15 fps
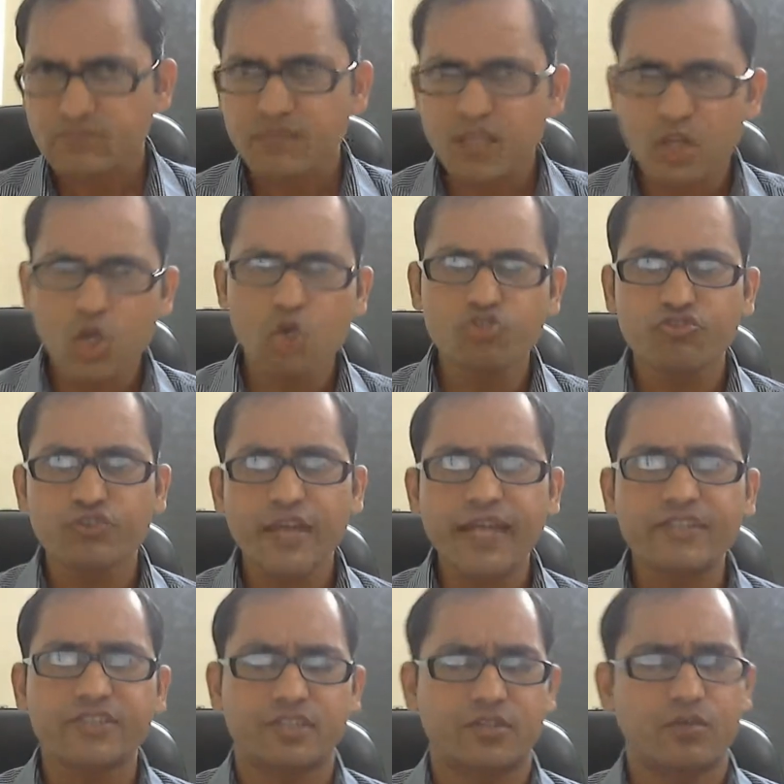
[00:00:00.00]

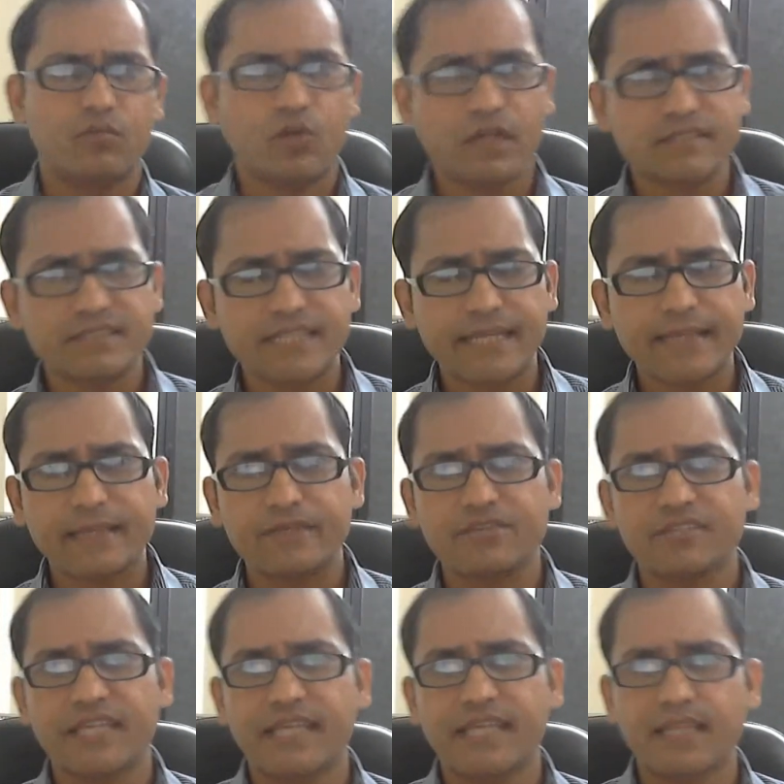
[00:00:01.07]
contradiction. On one side, they're
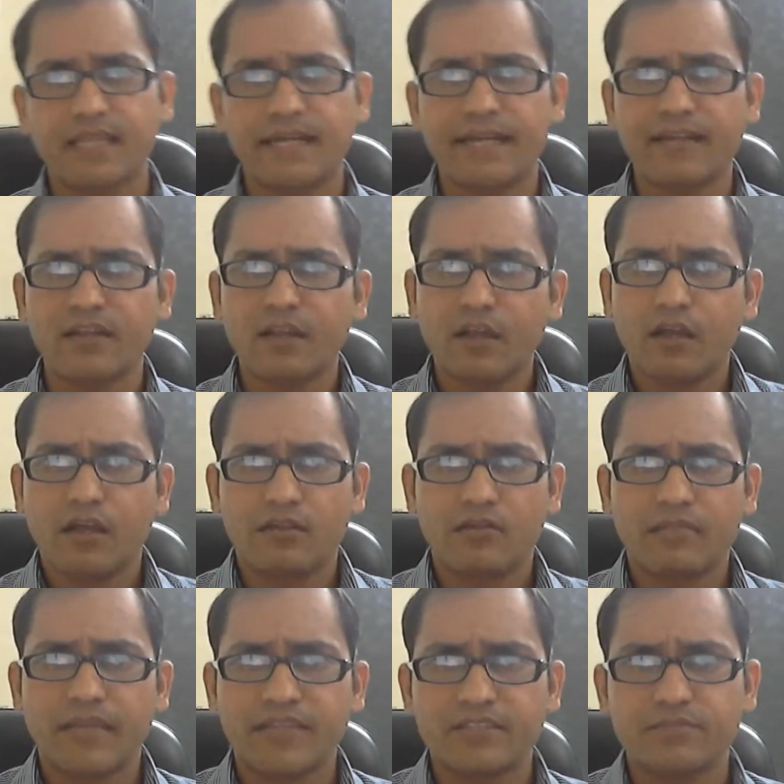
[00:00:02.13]
saying that the
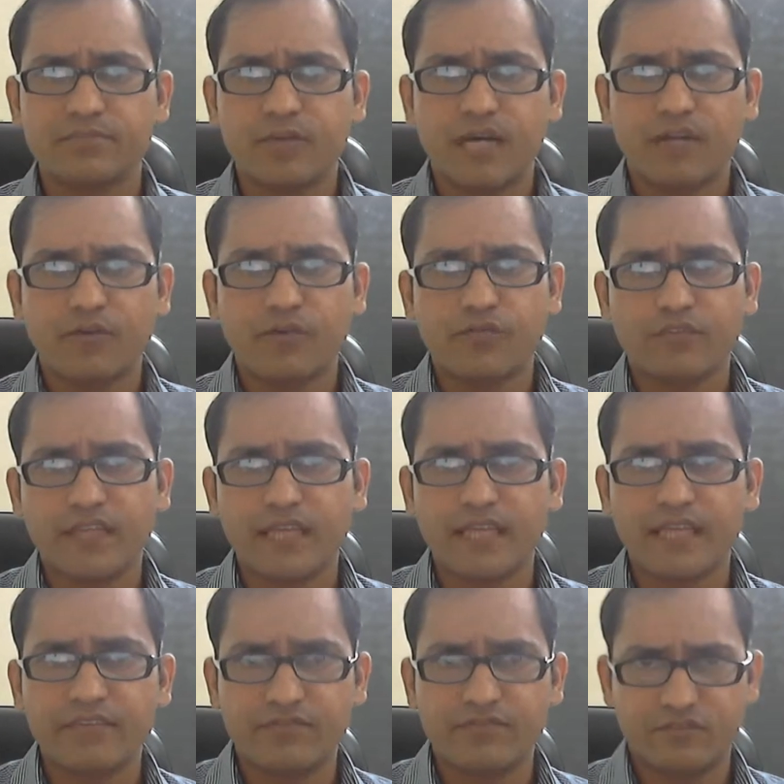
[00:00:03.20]
major part of
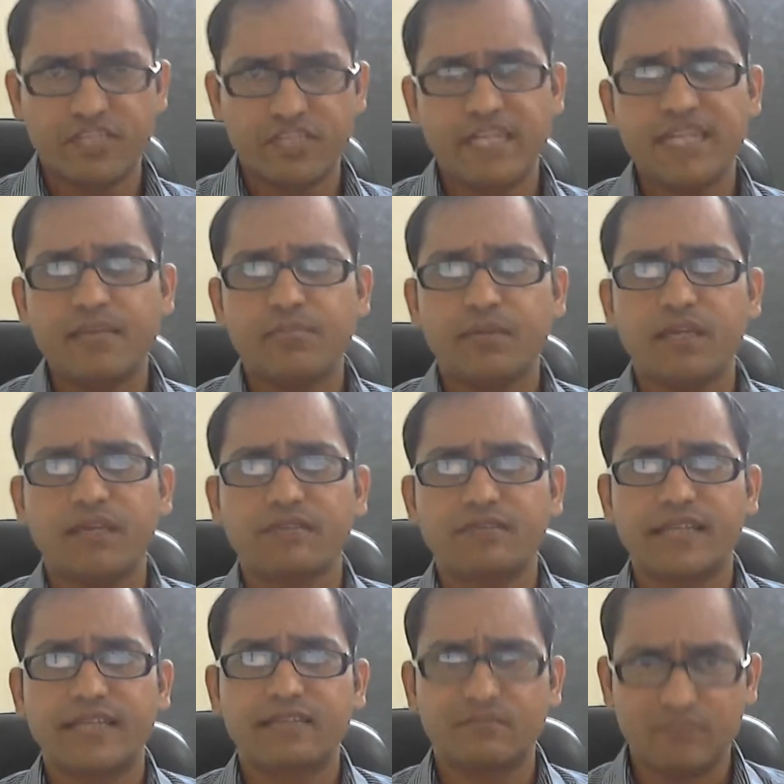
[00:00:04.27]
the GDP is
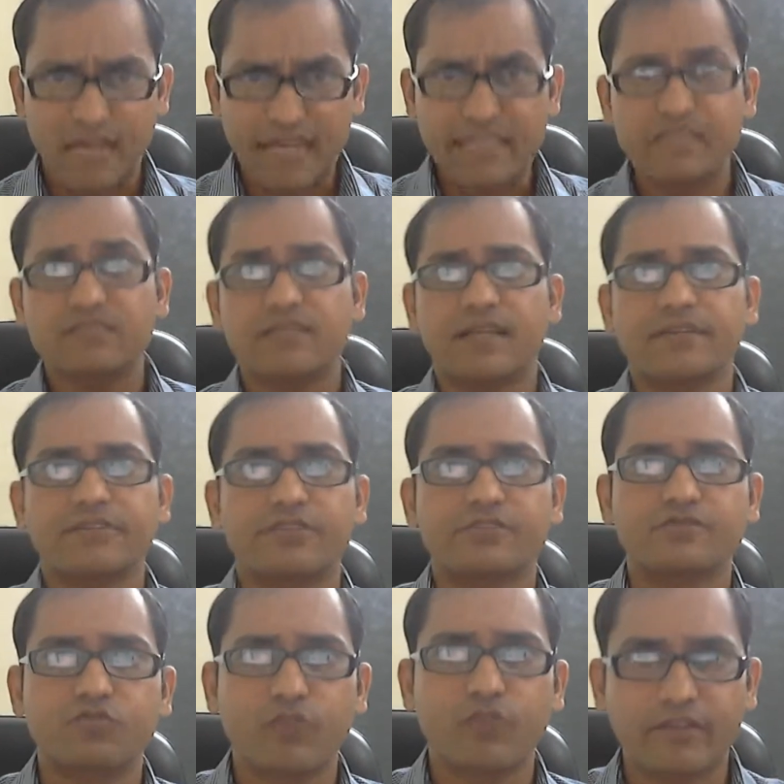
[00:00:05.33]
that the mining sector
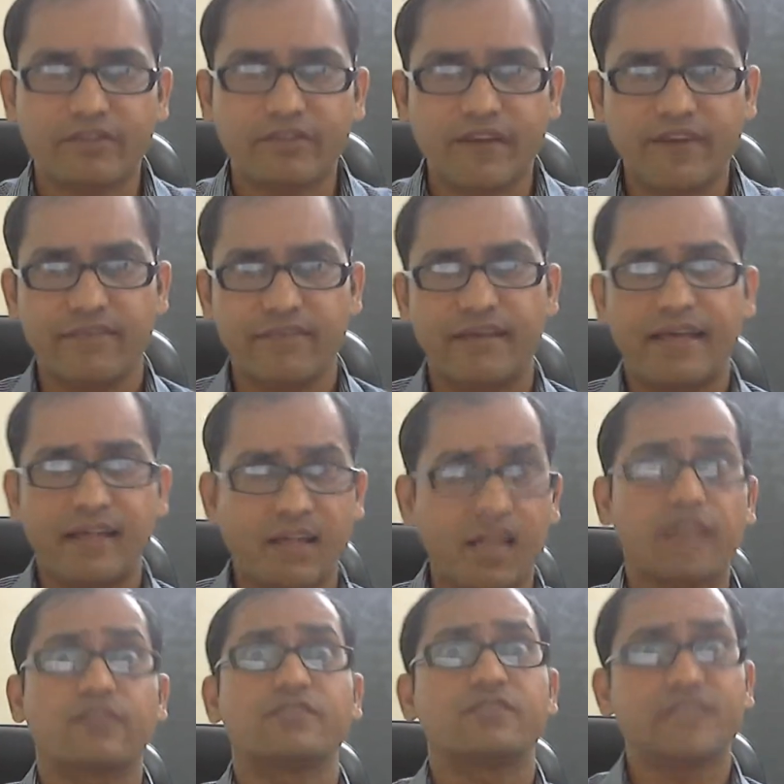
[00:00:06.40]
is doing very well. And
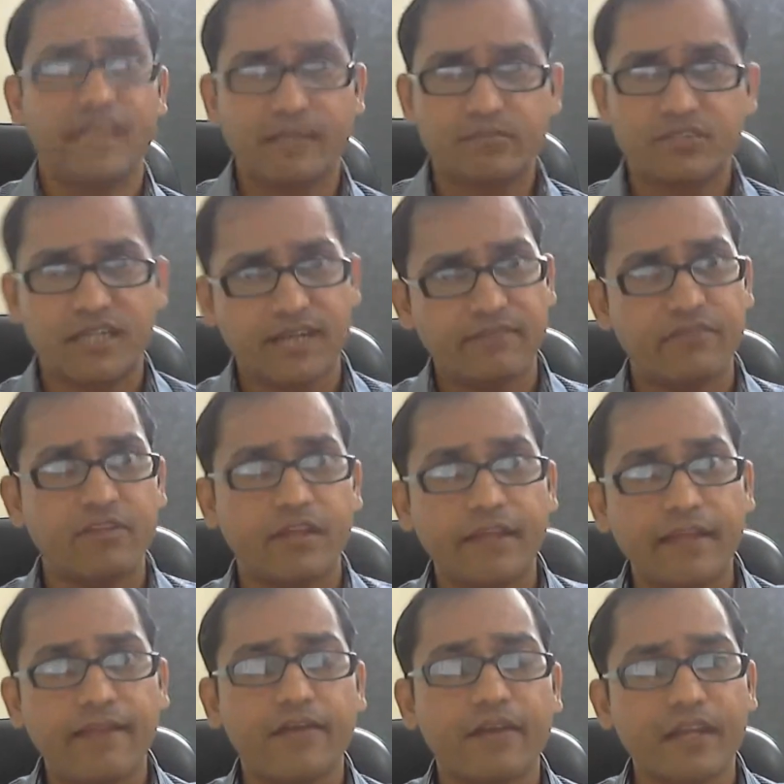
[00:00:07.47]
at the same time, we are
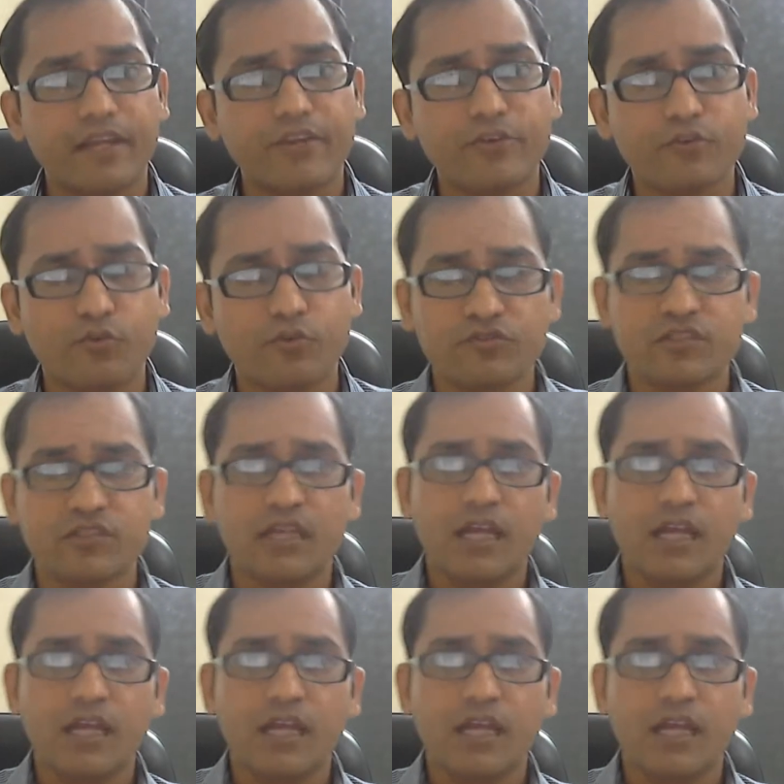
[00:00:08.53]
hearing news